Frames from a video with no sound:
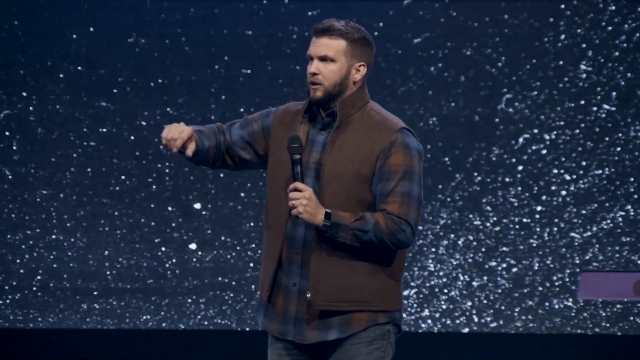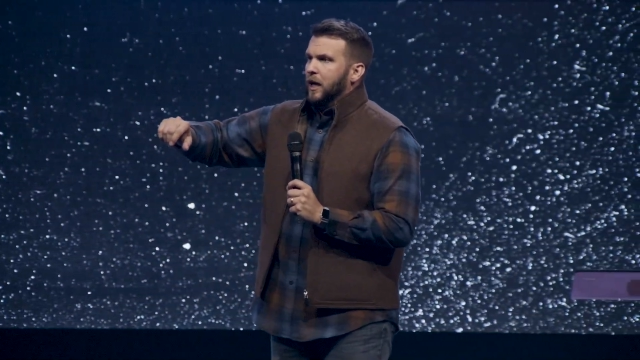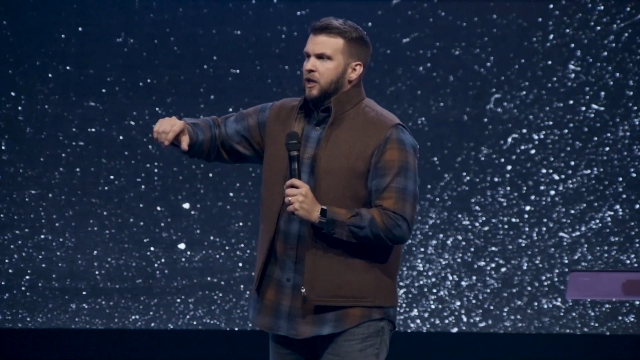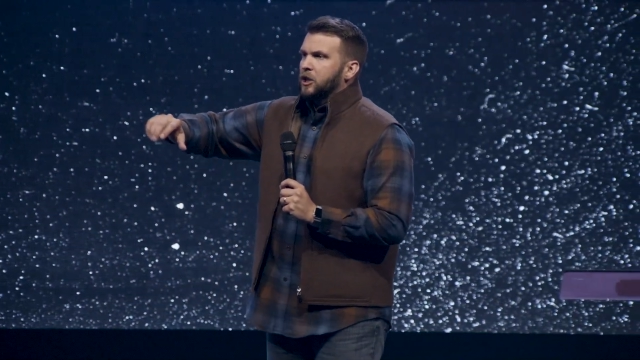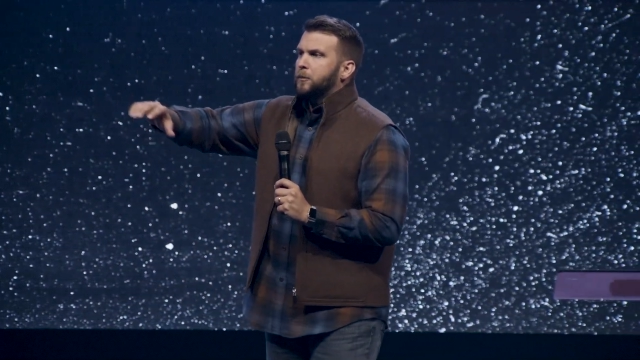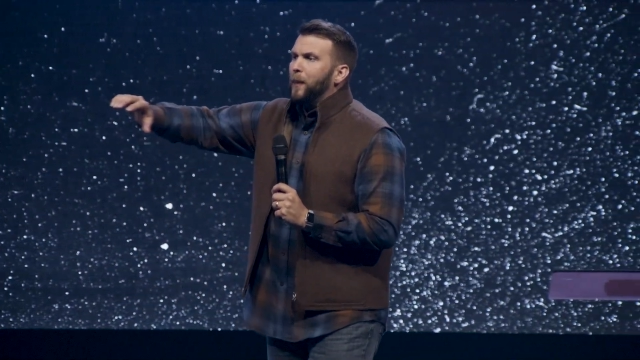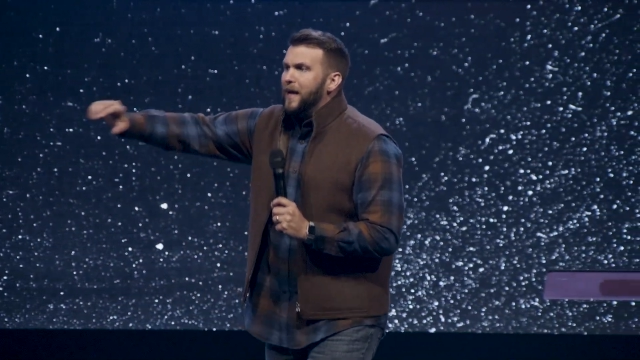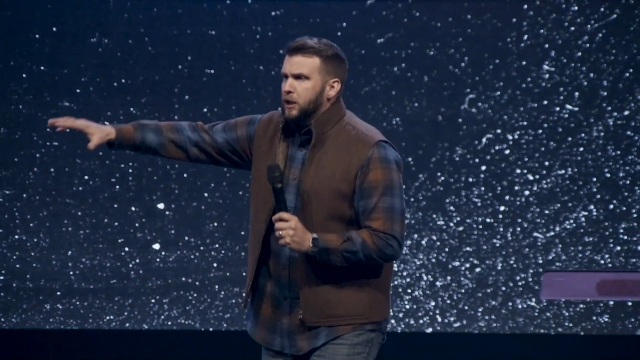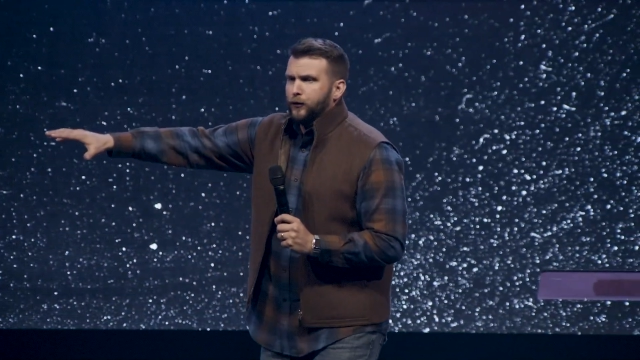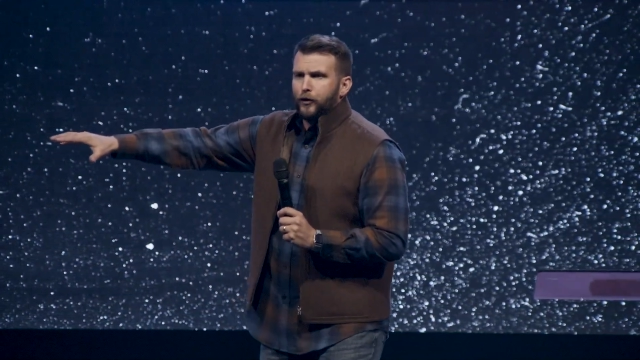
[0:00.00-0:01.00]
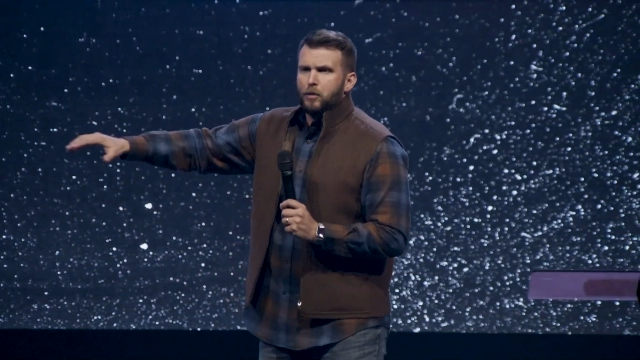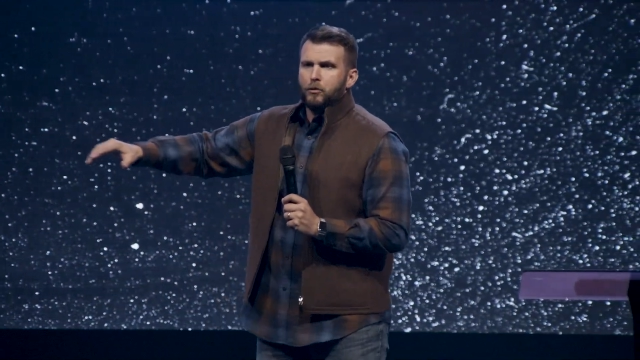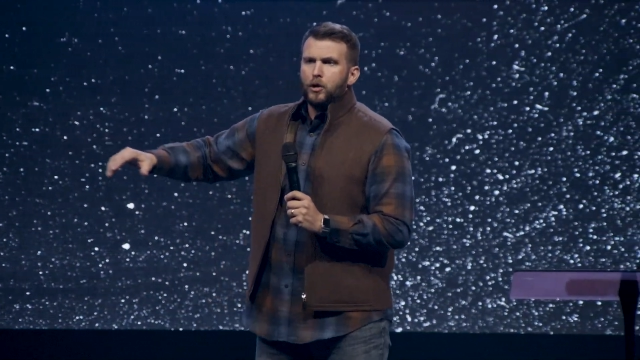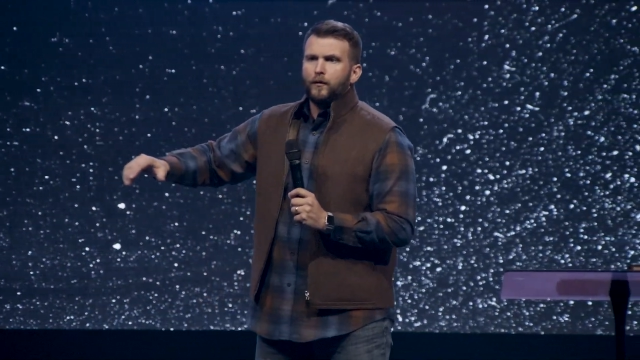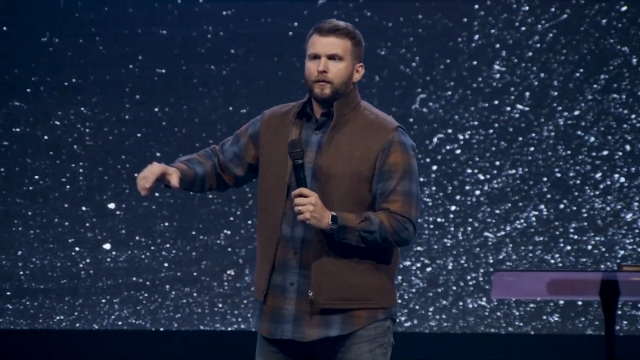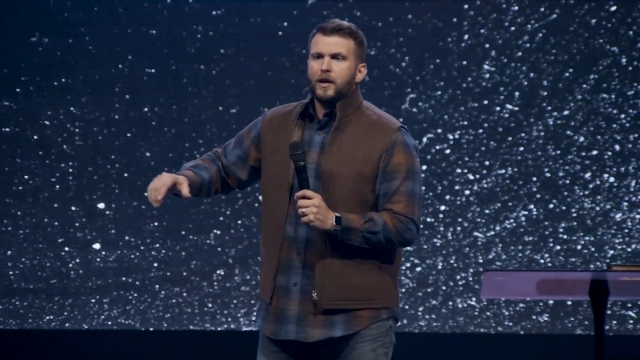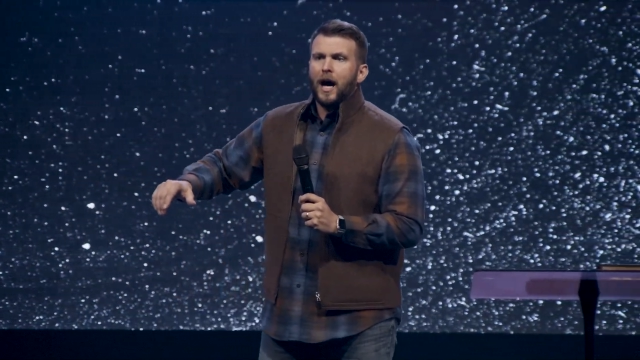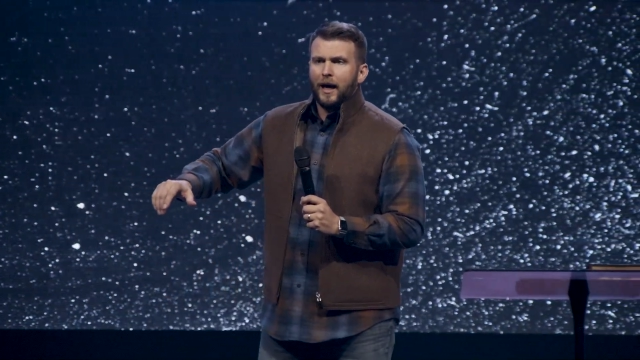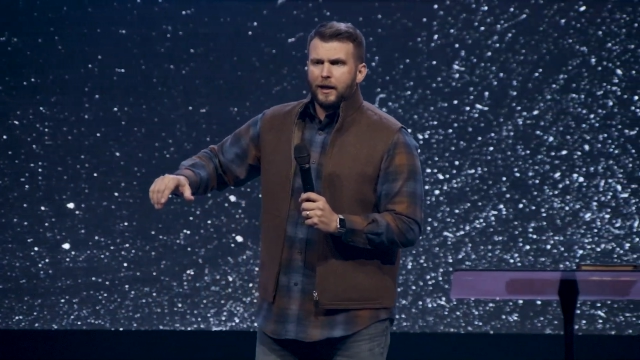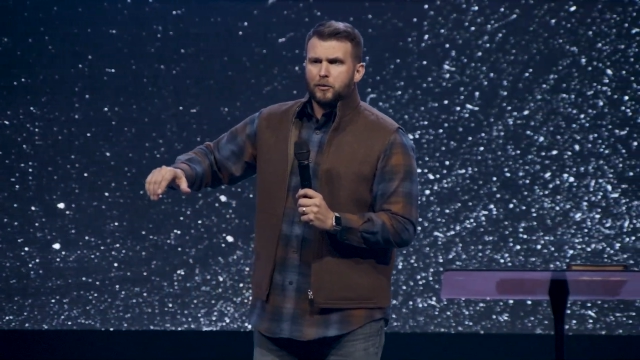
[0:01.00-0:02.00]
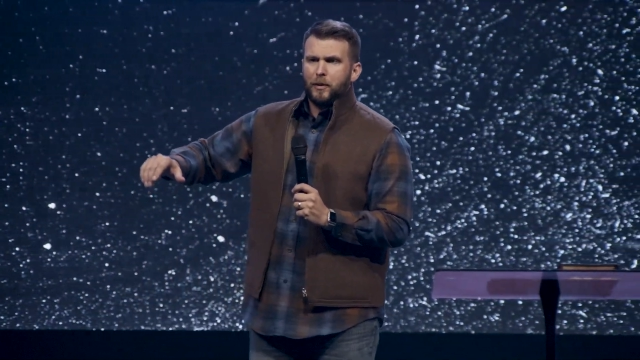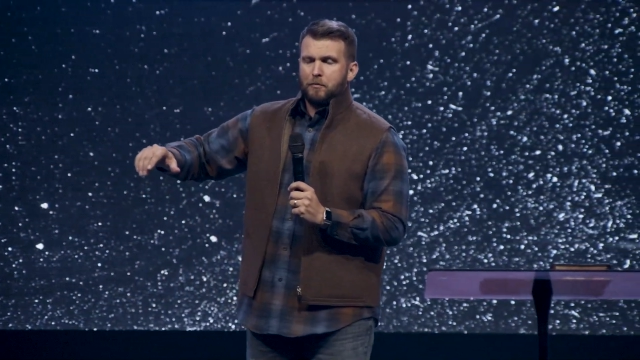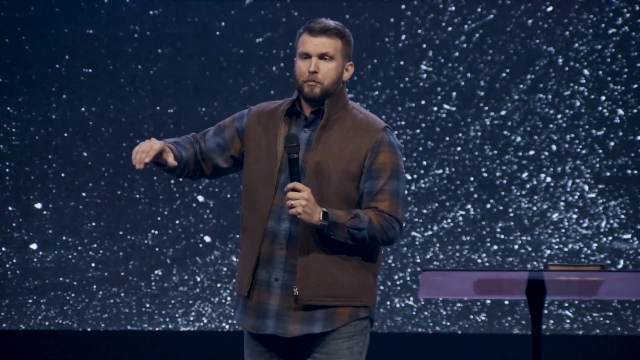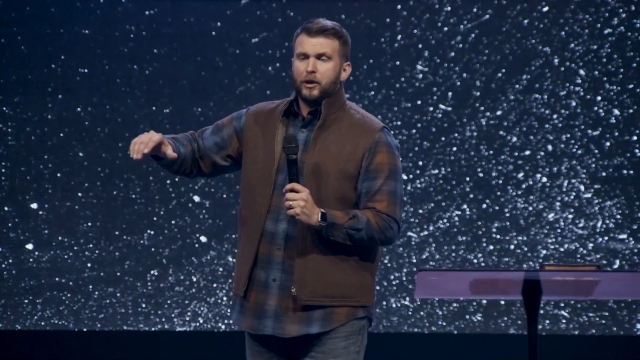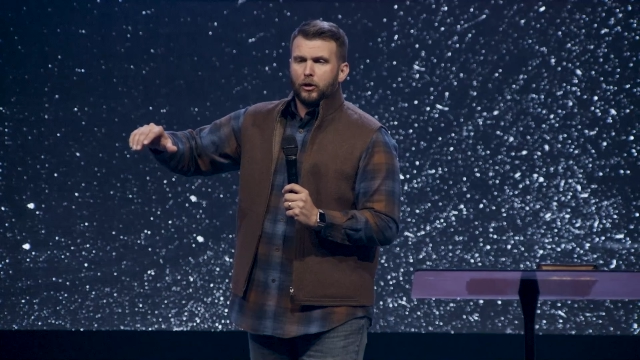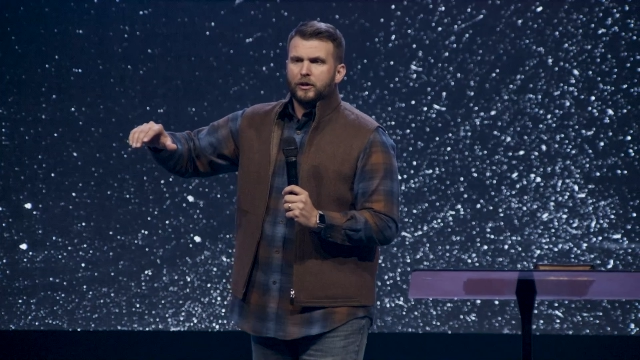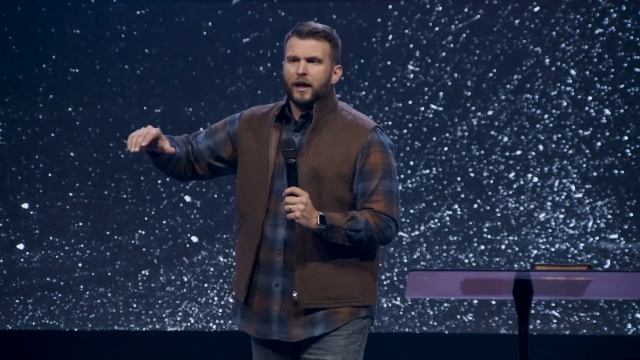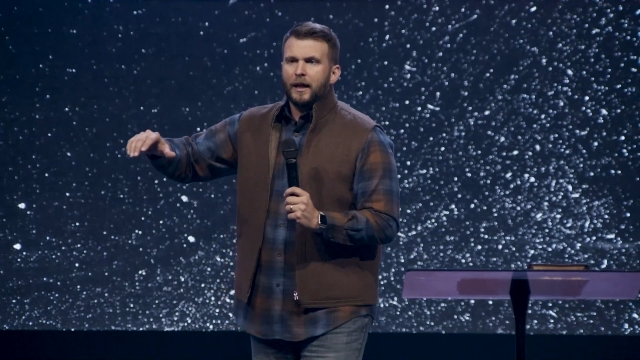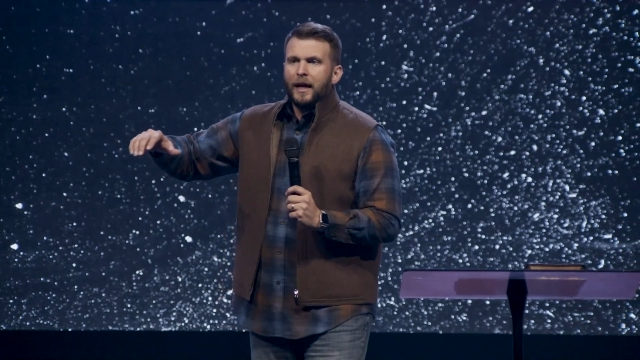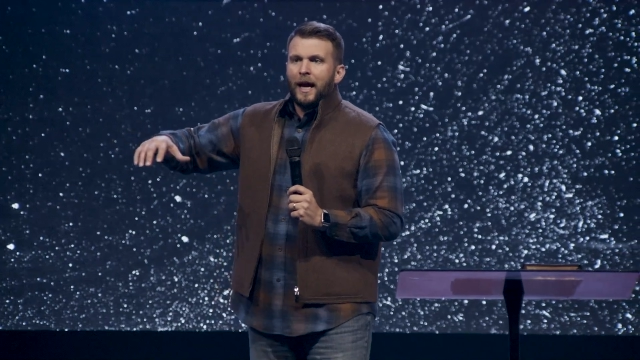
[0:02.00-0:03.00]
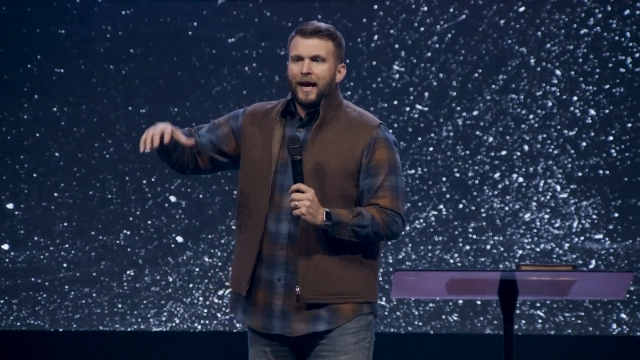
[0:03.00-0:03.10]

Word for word: this space for the move of God has been built, and,